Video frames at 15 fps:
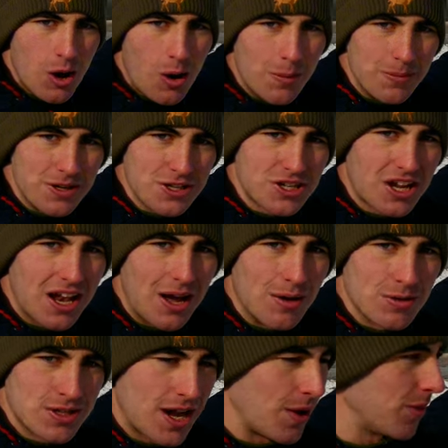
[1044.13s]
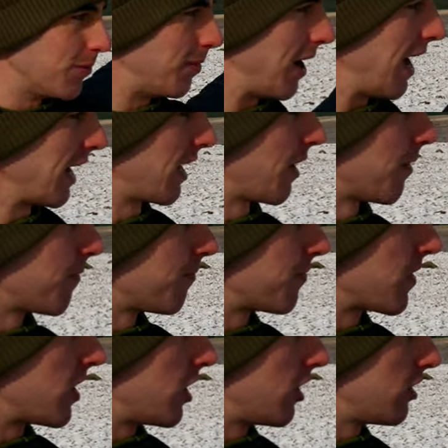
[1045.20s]
ominous clouds out the back.
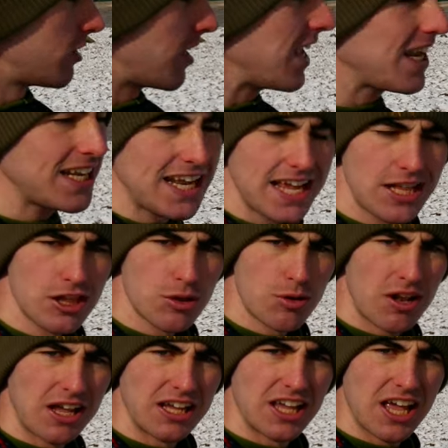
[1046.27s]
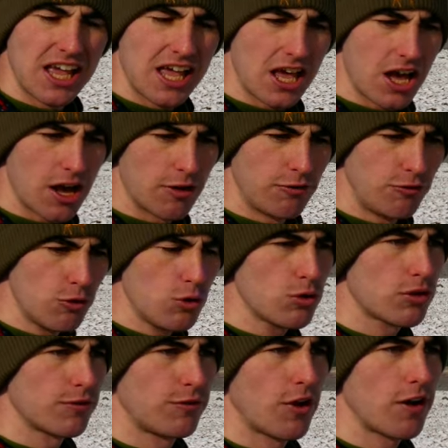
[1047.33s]
Taking it into like a uh, four
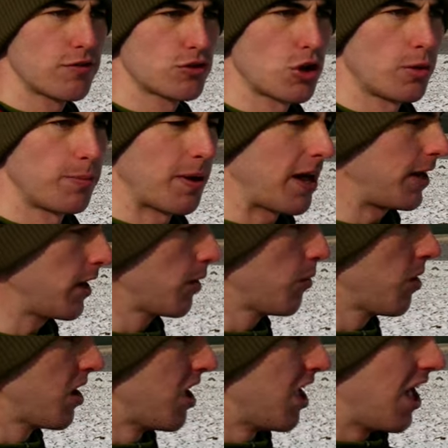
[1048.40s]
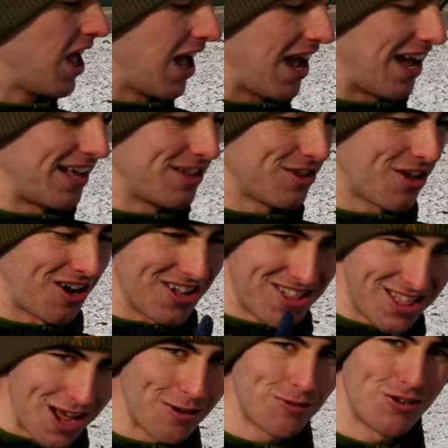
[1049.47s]
to five shot pano, and I
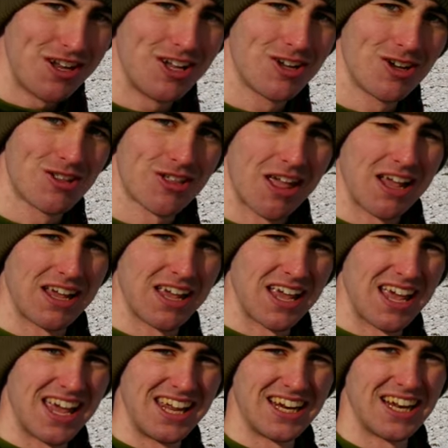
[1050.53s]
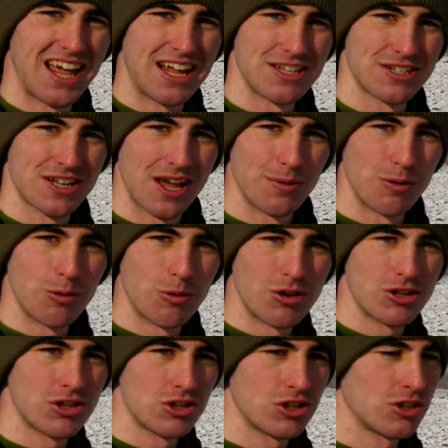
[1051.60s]
definitely could take it in landscape with
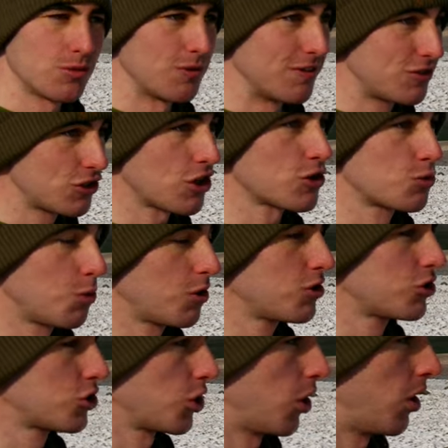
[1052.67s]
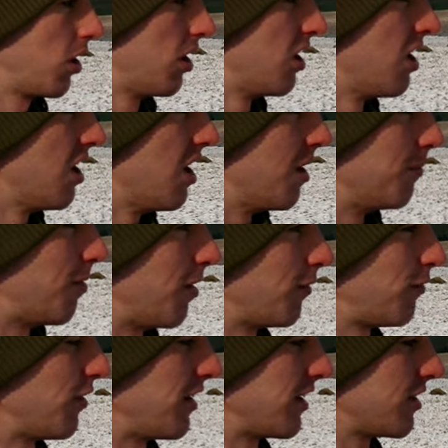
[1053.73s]
one with just one shot. But I
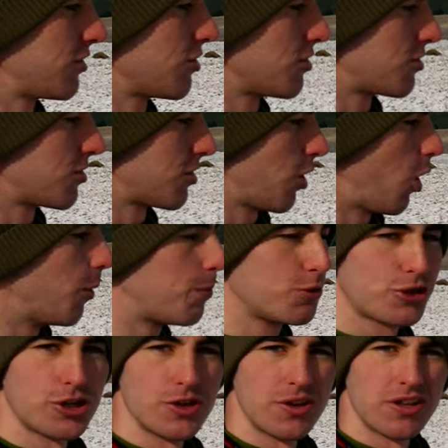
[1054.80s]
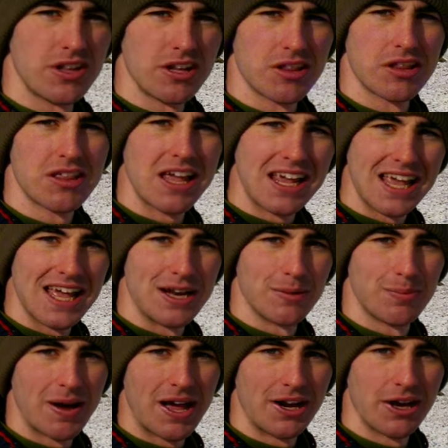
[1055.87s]
think just the opportunity to take it in a
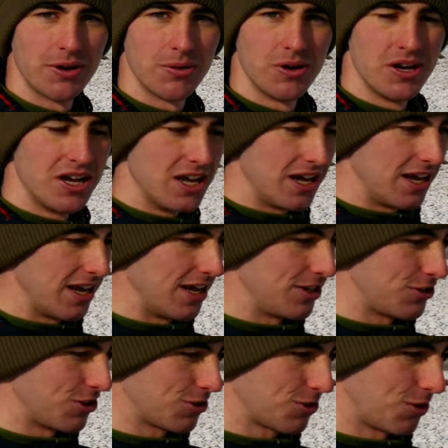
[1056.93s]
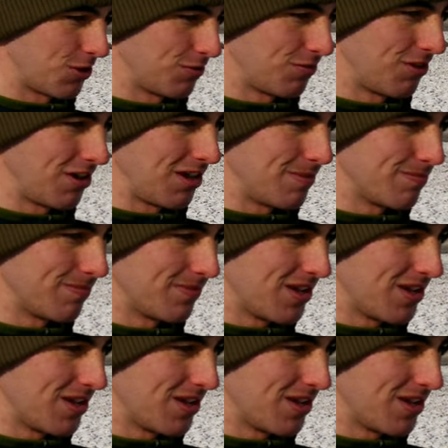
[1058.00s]
pano is just going to really